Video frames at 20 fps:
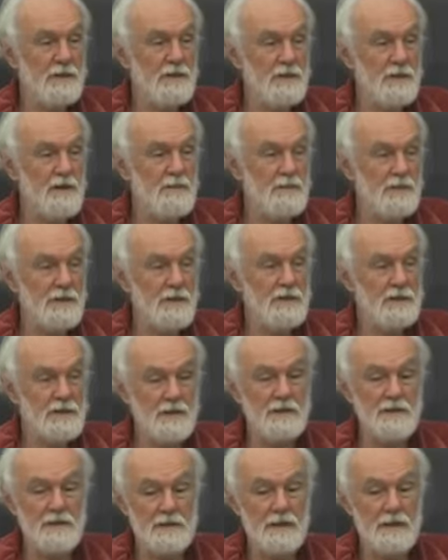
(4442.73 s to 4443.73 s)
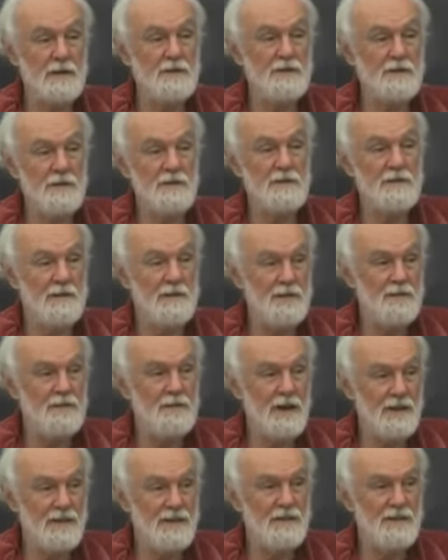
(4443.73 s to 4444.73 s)
stock company certainly does do
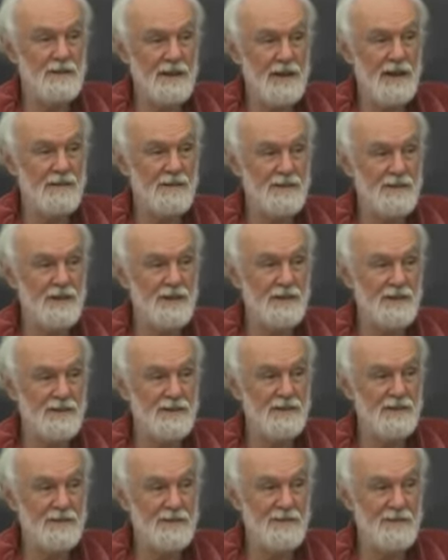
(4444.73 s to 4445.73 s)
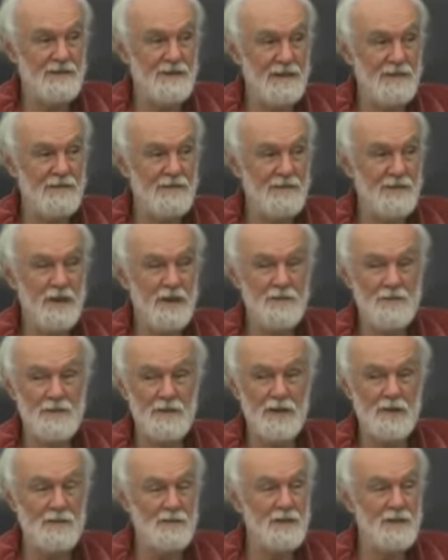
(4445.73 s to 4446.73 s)
rational calculation of, of,
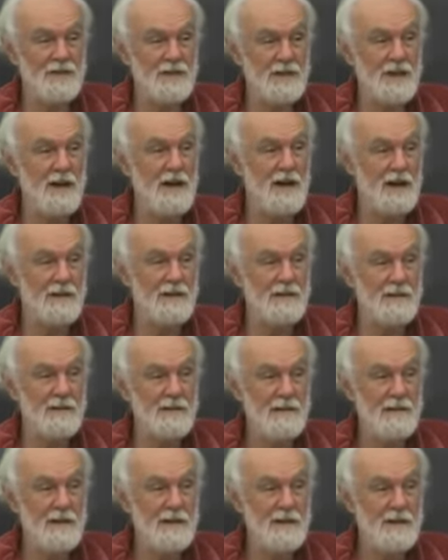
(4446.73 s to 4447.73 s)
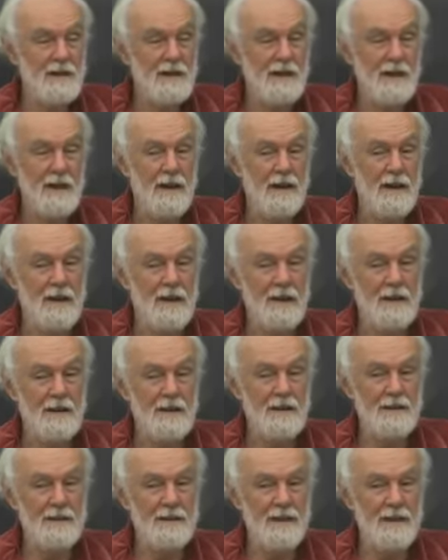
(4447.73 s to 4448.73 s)
of this kind.
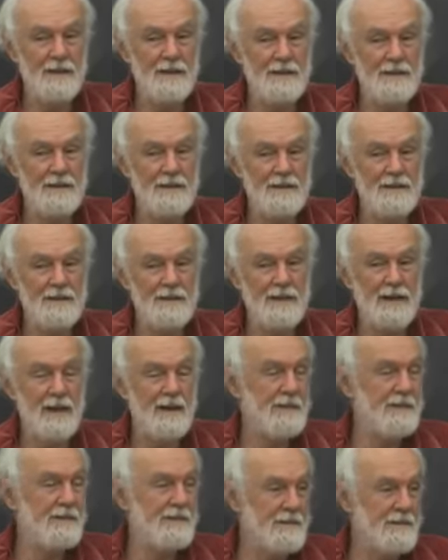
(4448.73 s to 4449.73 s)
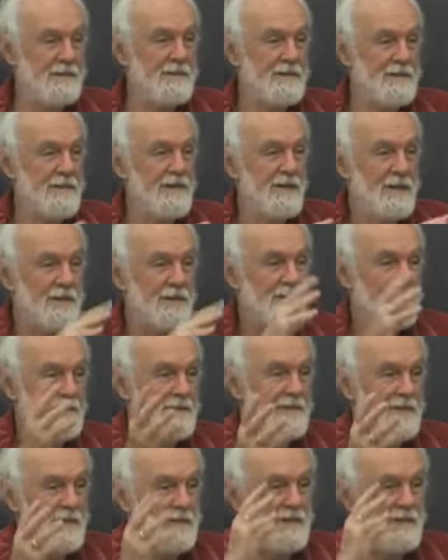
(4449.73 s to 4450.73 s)
And, and I think that, you know,
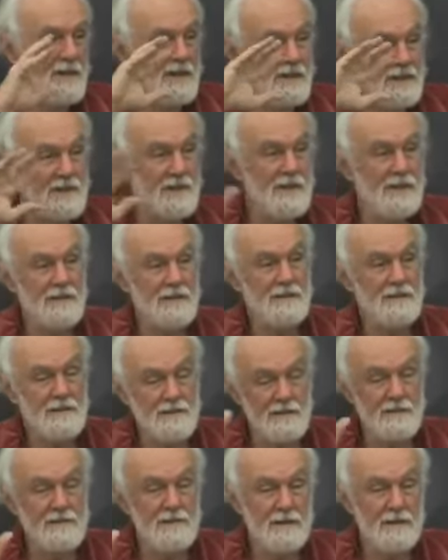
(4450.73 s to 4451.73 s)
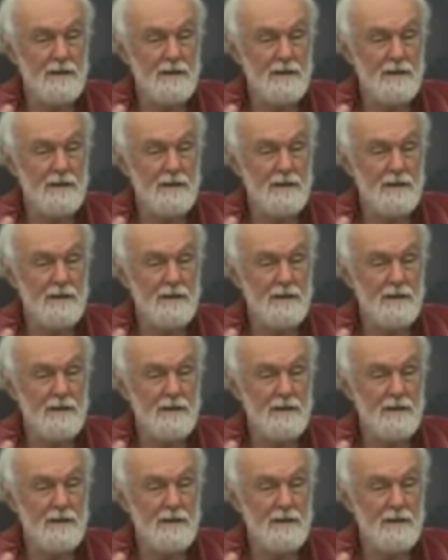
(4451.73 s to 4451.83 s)
he sees